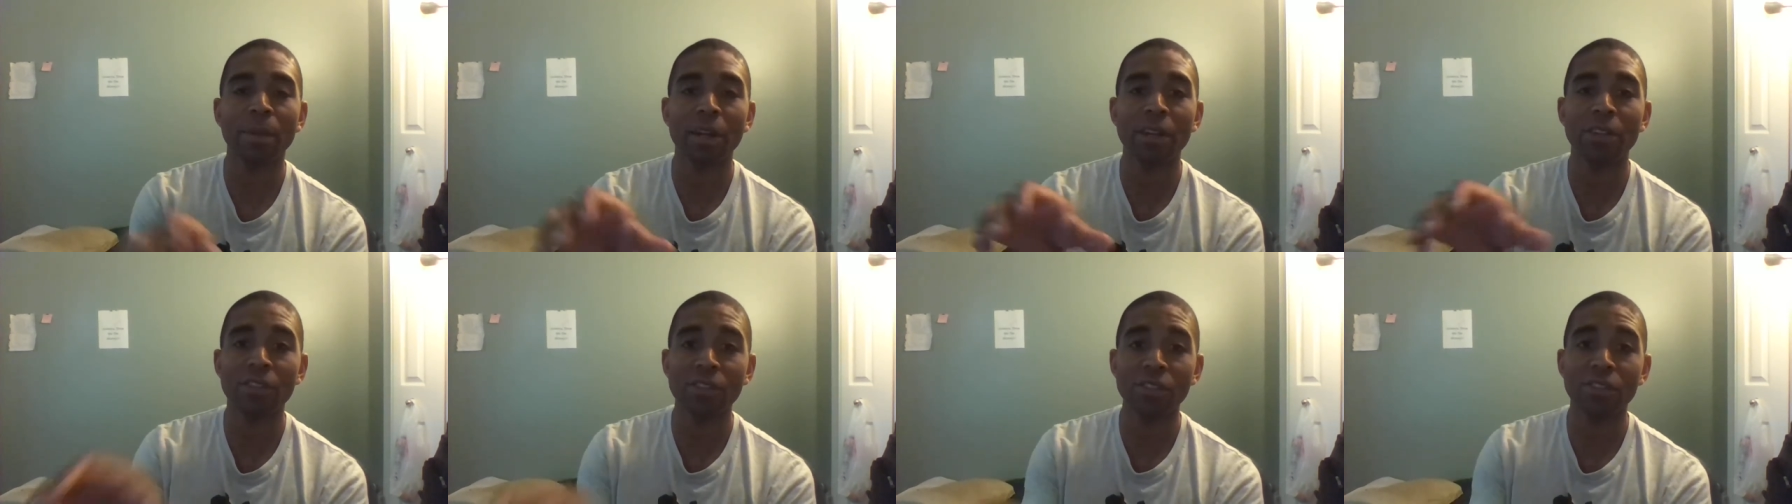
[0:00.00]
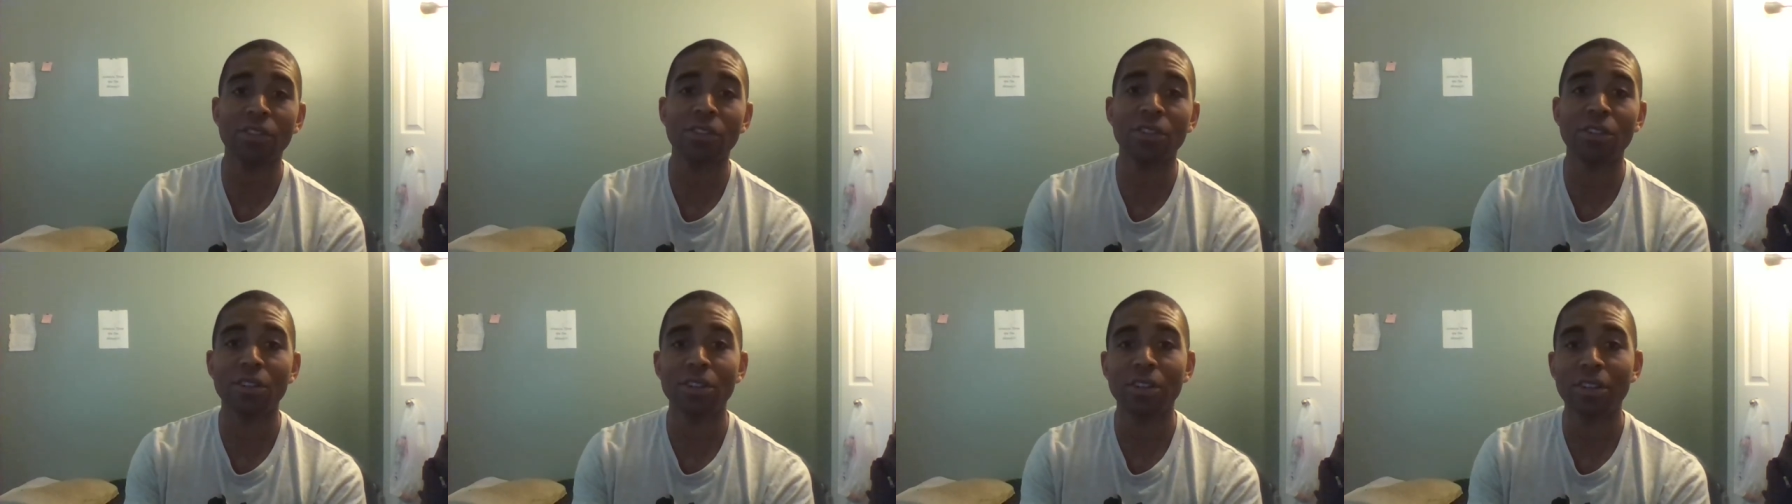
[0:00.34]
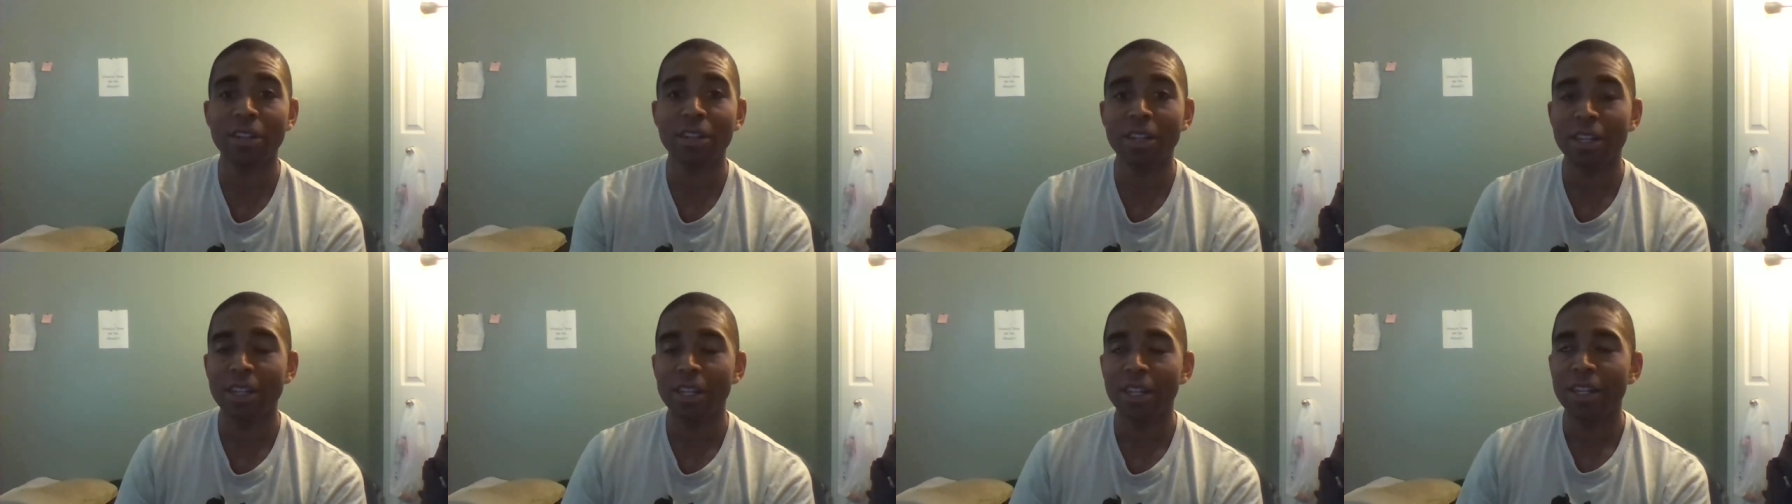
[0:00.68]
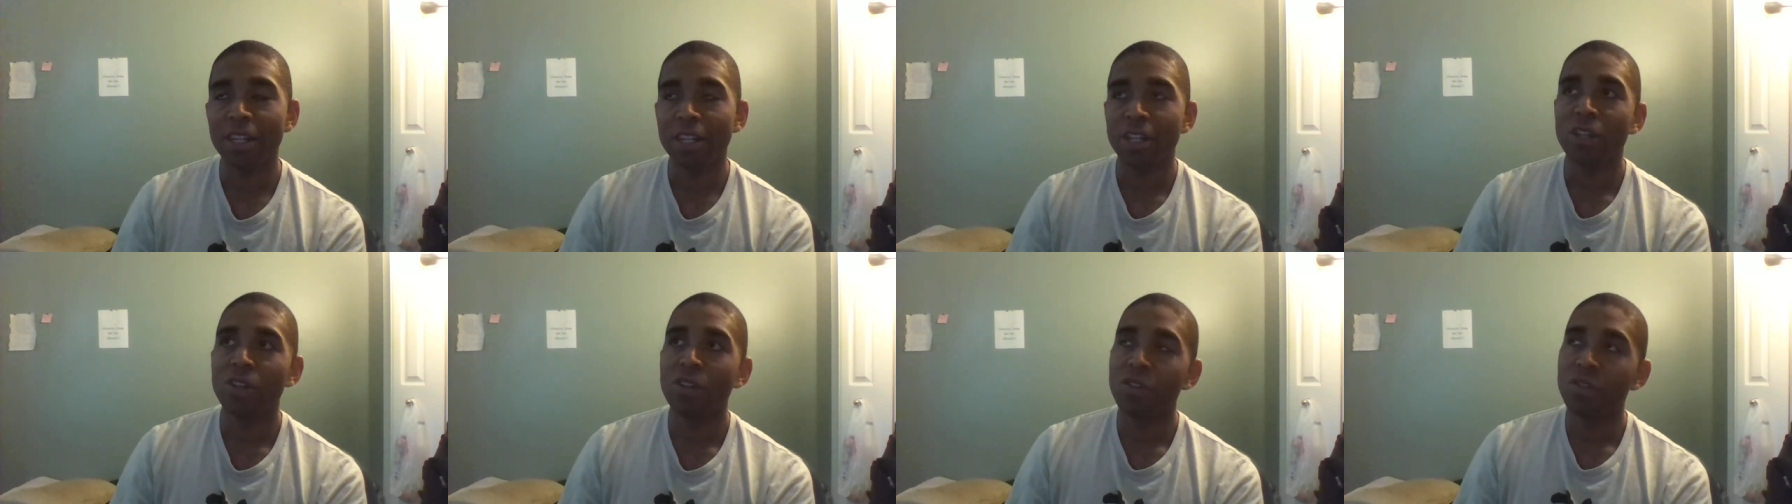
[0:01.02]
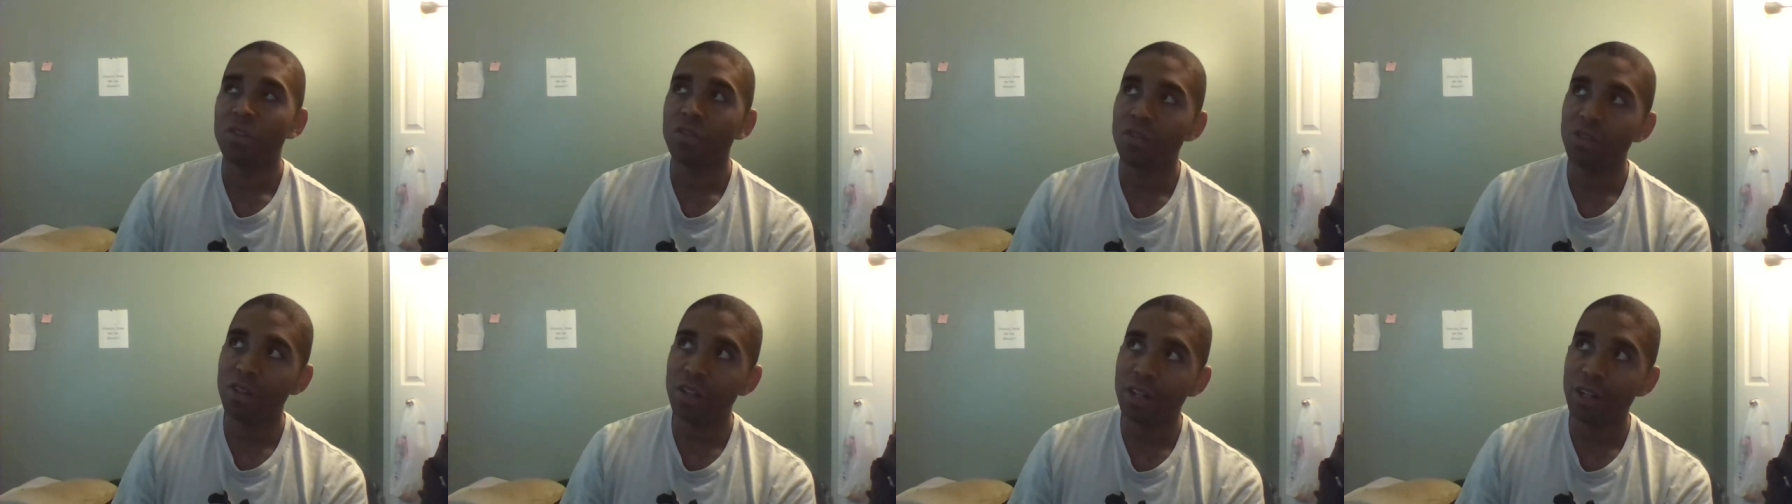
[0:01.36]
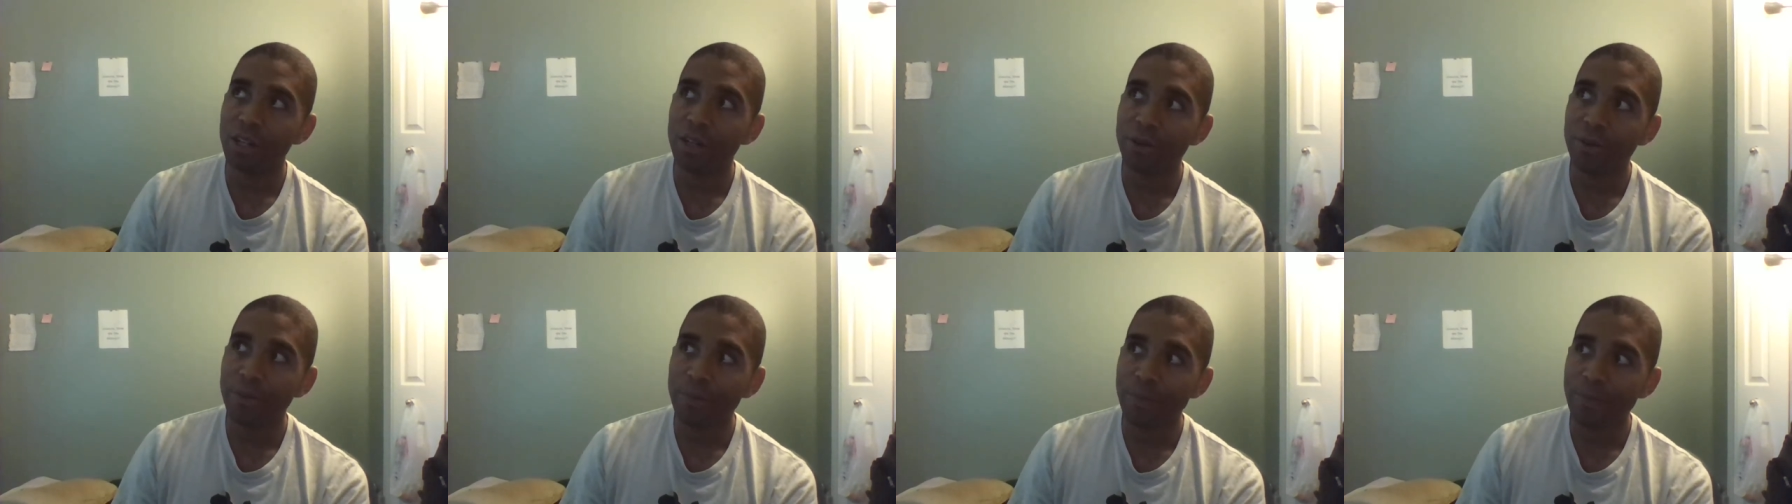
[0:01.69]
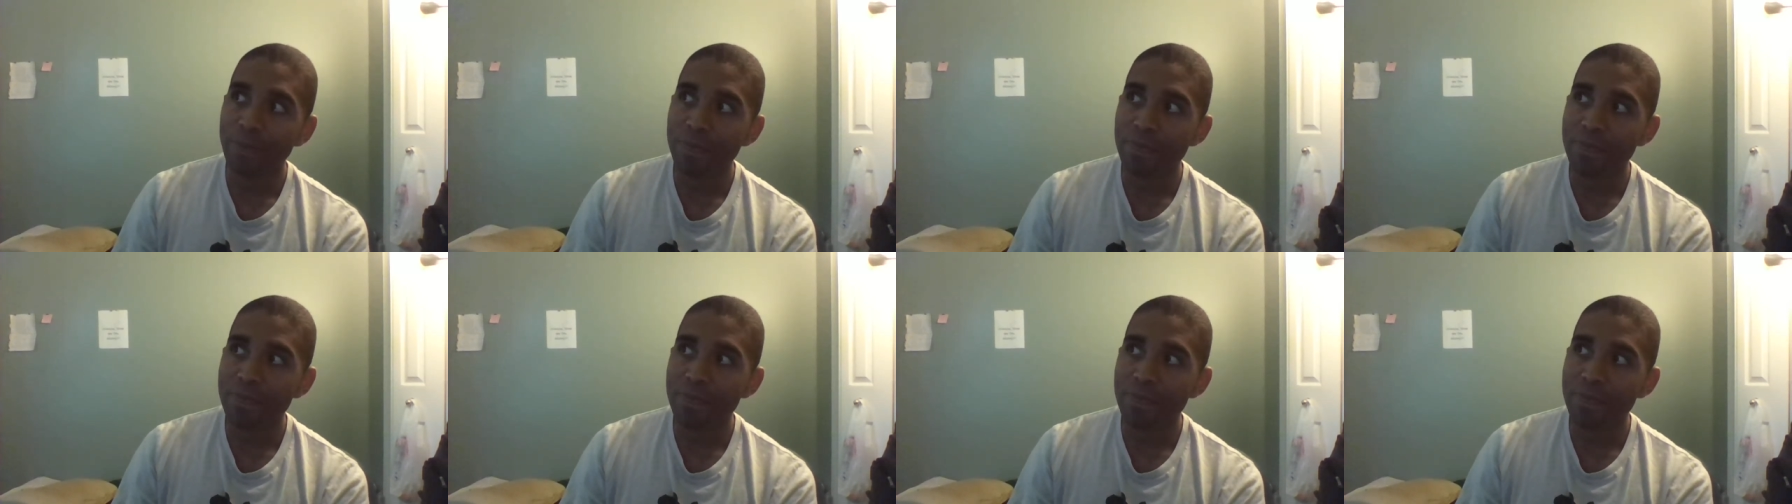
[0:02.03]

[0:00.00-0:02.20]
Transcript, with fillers: my sister. So,